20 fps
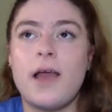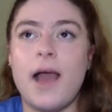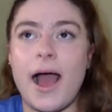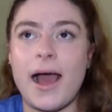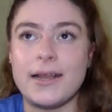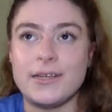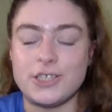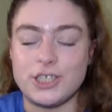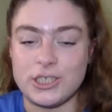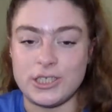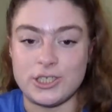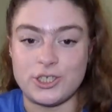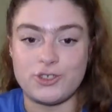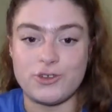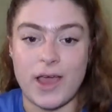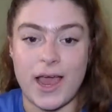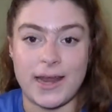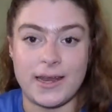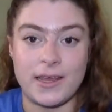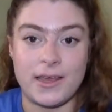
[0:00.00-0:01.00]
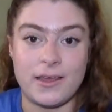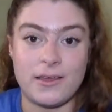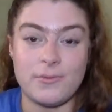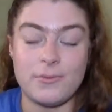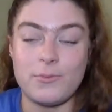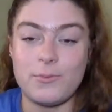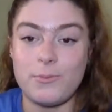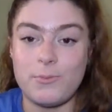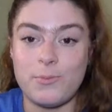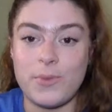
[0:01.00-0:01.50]
And she's trying to
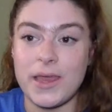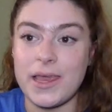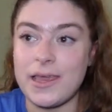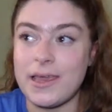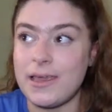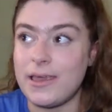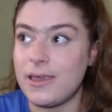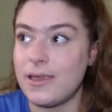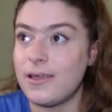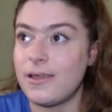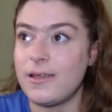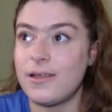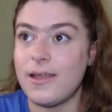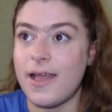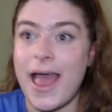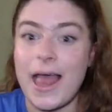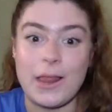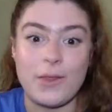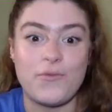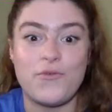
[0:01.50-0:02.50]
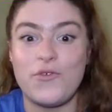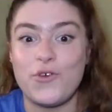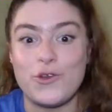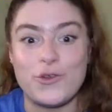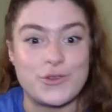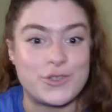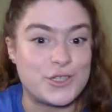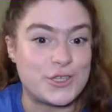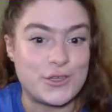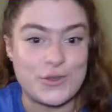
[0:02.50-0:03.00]
be
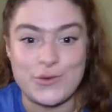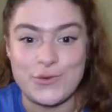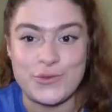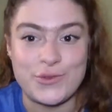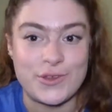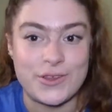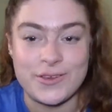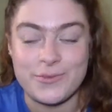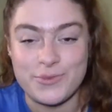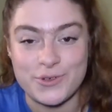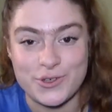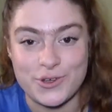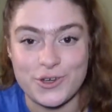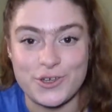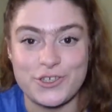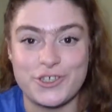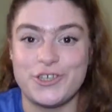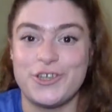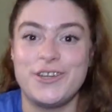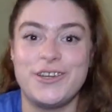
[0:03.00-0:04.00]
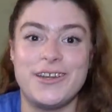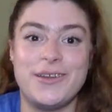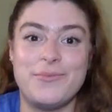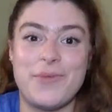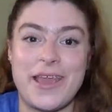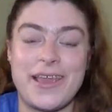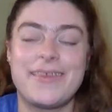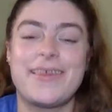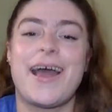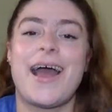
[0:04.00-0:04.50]
helpful to the production and
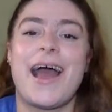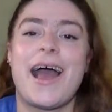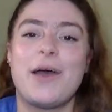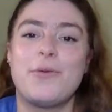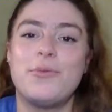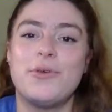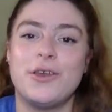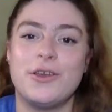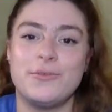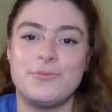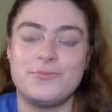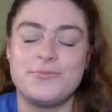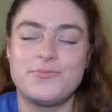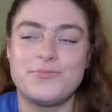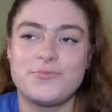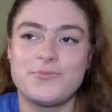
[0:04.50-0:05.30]
make that happen.